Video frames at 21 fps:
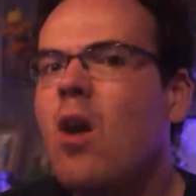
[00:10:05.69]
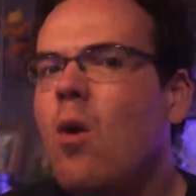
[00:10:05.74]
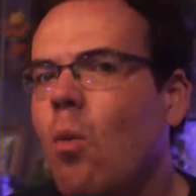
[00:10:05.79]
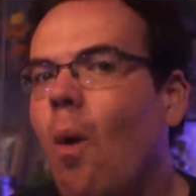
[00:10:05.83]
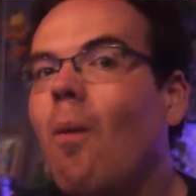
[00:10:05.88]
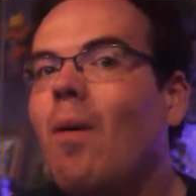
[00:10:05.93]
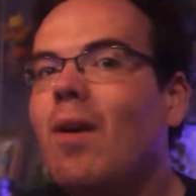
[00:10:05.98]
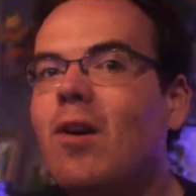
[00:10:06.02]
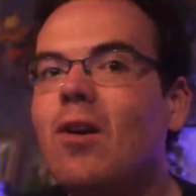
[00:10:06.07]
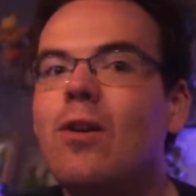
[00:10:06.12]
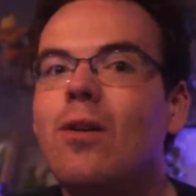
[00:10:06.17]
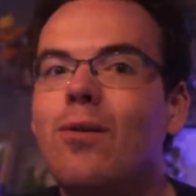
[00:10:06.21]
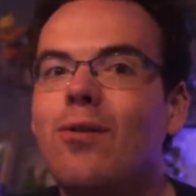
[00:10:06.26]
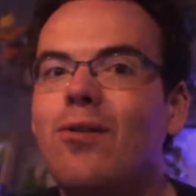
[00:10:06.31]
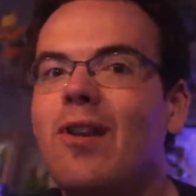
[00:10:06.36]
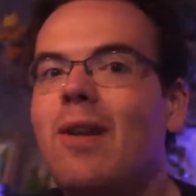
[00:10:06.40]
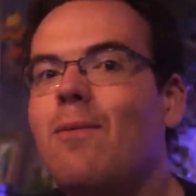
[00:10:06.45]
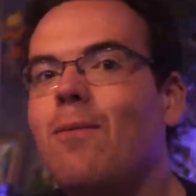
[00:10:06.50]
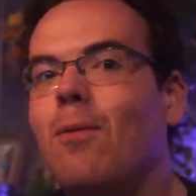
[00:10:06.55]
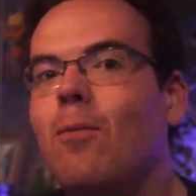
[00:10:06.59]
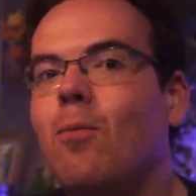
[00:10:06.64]
What we could have
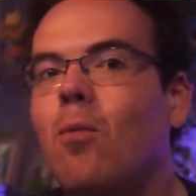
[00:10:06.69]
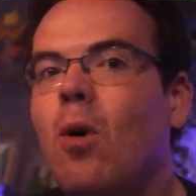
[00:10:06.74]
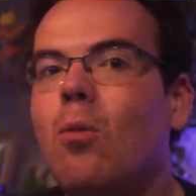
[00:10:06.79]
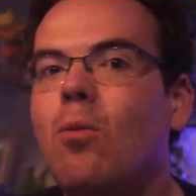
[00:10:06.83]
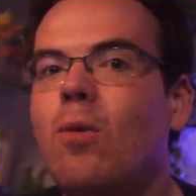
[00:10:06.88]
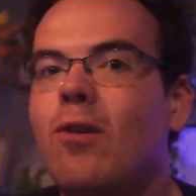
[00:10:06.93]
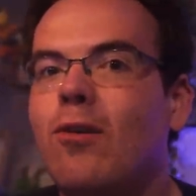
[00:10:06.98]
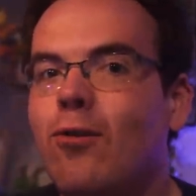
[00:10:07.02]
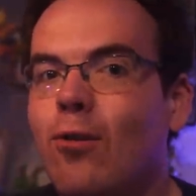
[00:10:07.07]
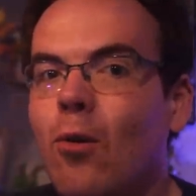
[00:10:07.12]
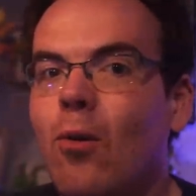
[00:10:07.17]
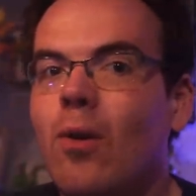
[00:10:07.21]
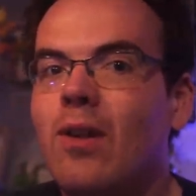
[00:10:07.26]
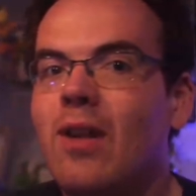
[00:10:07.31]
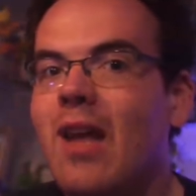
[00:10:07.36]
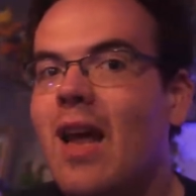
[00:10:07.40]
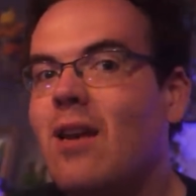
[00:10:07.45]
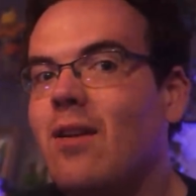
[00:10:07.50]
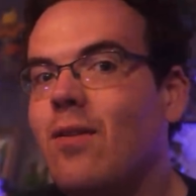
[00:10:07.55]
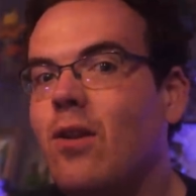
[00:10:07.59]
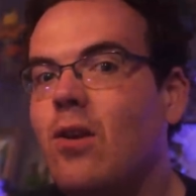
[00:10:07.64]
seen from what we saw at
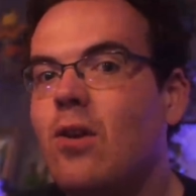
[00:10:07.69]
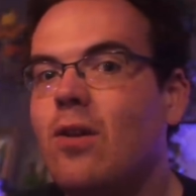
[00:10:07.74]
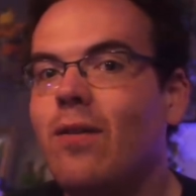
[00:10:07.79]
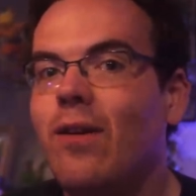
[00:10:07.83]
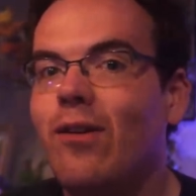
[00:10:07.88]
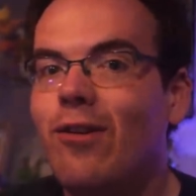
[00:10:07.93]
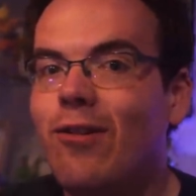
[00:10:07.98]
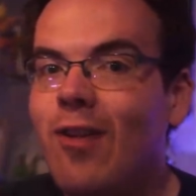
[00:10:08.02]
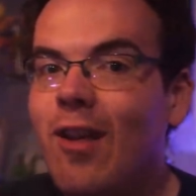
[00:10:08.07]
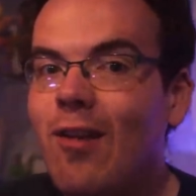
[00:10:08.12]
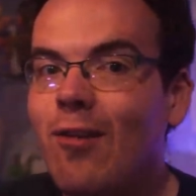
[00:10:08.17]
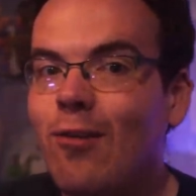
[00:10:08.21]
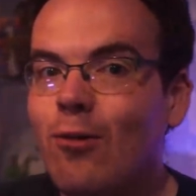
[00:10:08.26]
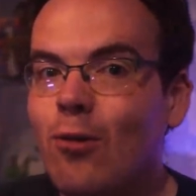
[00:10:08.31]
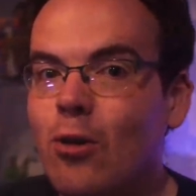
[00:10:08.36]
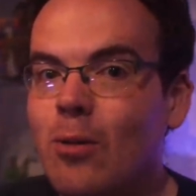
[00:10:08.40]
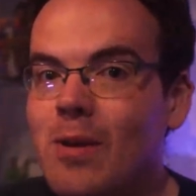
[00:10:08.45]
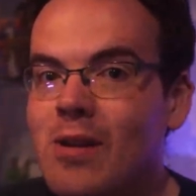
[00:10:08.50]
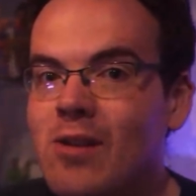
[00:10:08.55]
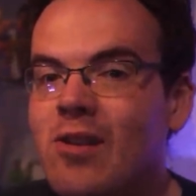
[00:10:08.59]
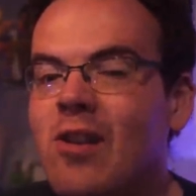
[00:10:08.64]
the end of the Universe 6
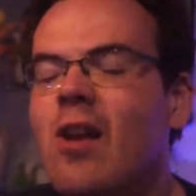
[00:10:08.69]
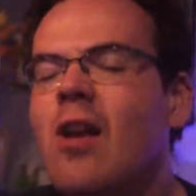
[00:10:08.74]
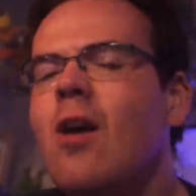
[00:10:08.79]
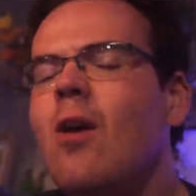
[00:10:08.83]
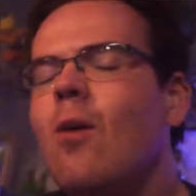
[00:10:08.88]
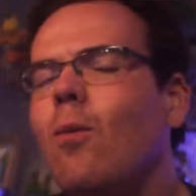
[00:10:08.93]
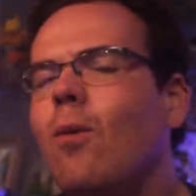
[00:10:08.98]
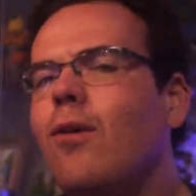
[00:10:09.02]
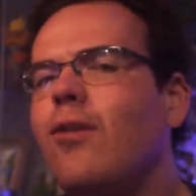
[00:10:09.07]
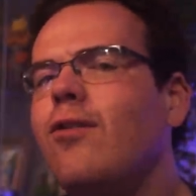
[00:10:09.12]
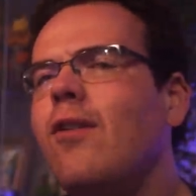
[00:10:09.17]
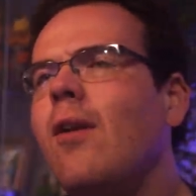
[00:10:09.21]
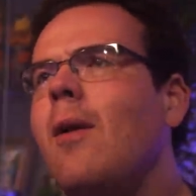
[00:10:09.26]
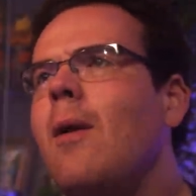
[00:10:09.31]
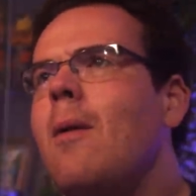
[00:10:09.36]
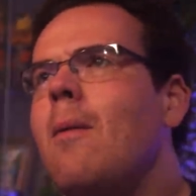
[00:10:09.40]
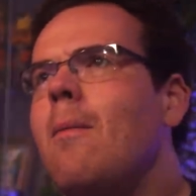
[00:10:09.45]
tournament was